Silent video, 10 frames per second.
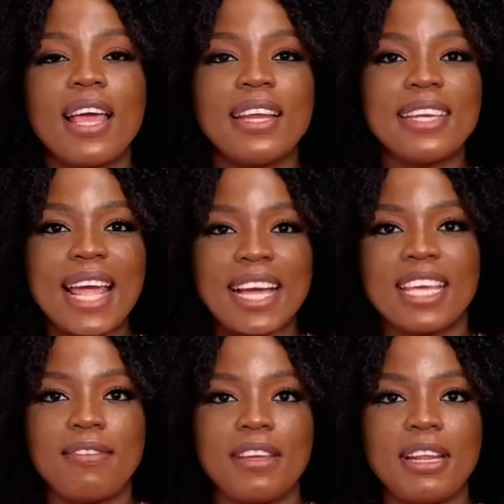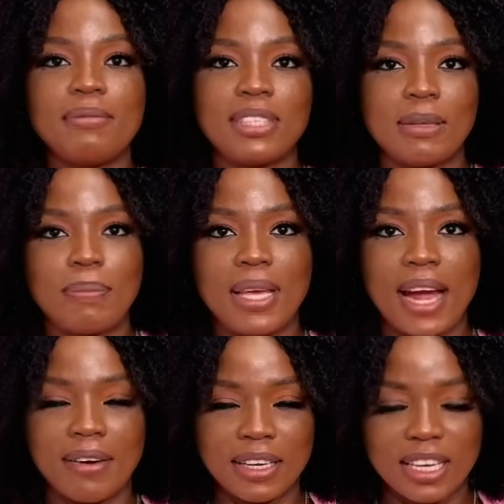They're giving him
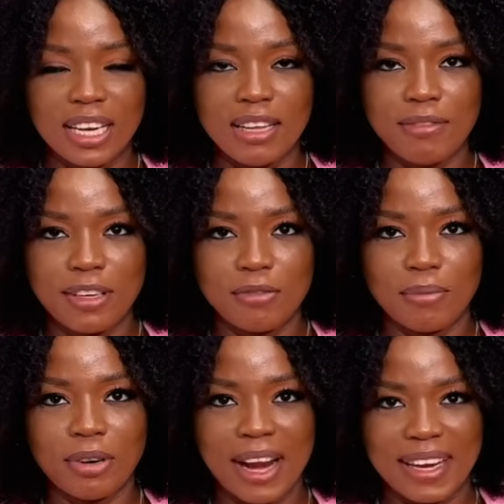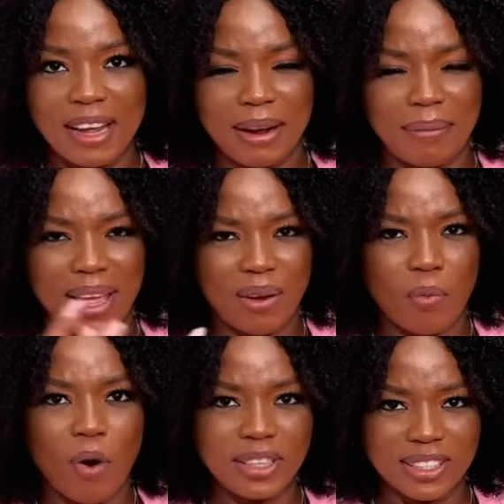CPR in the living room right now. I'm like,
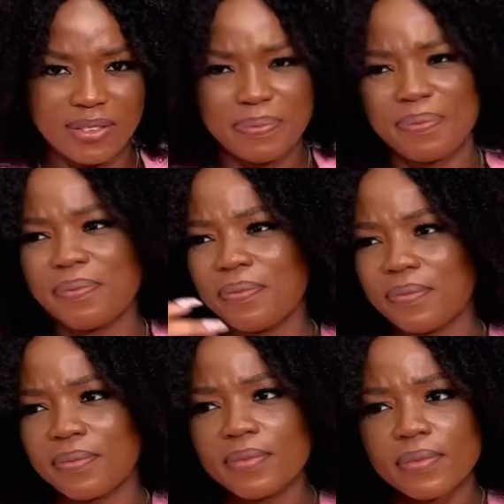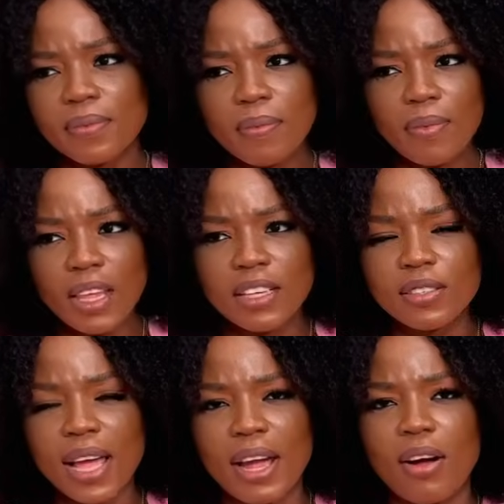what? So
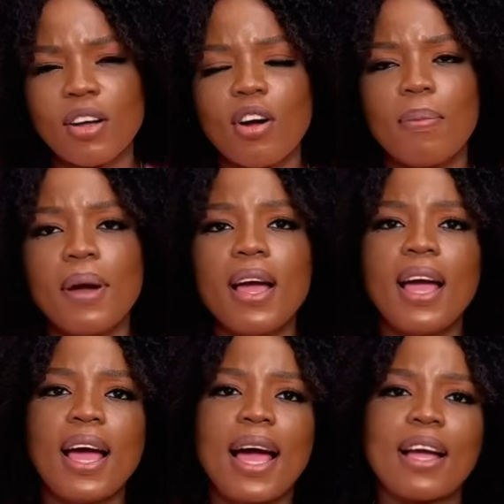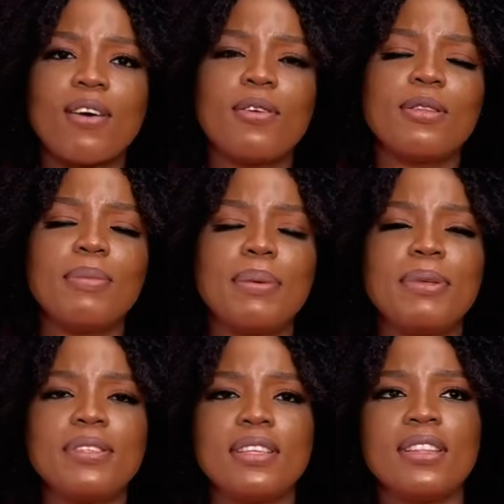I hung up. I called the
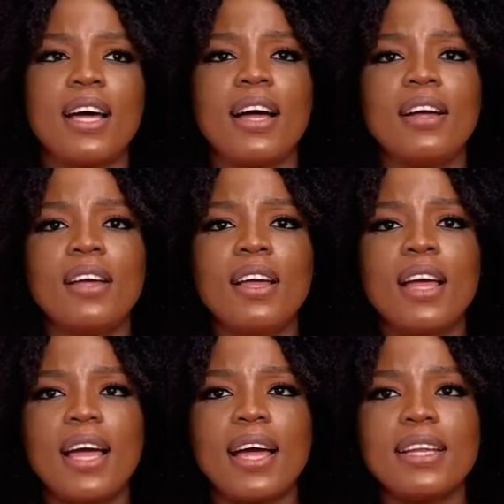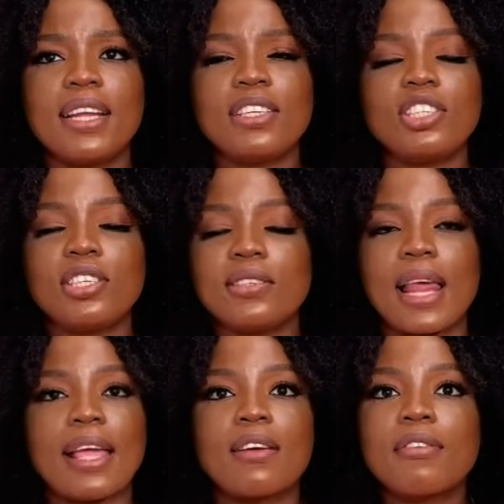babysitter, and then she's
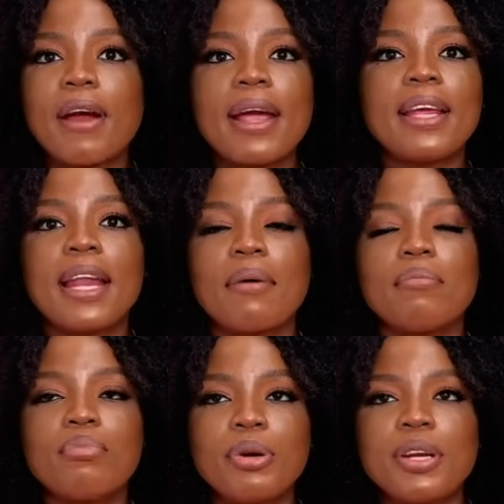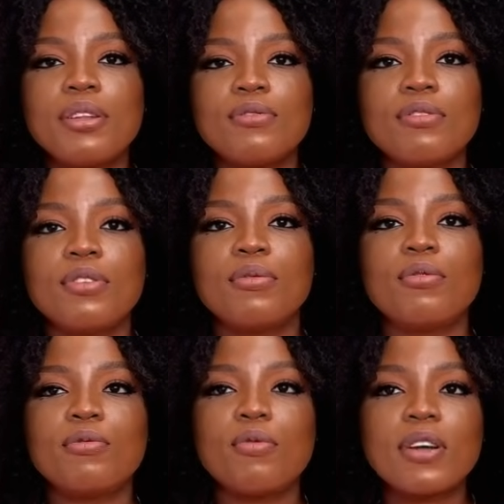like crying and breathing through the roof.
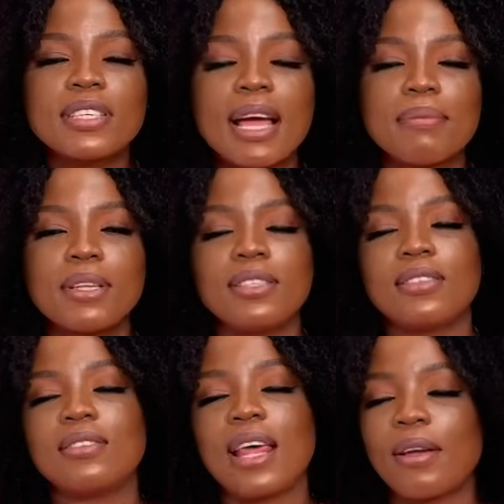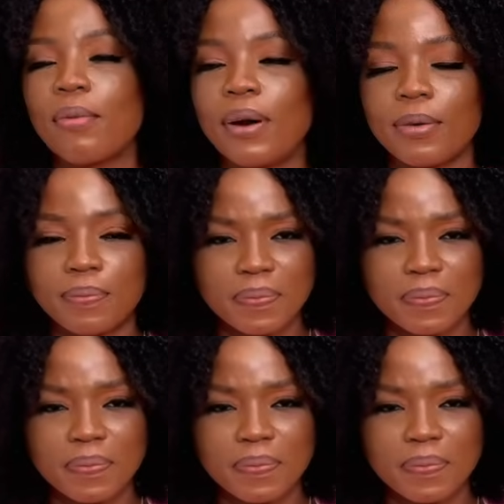What's happening? She was like, well,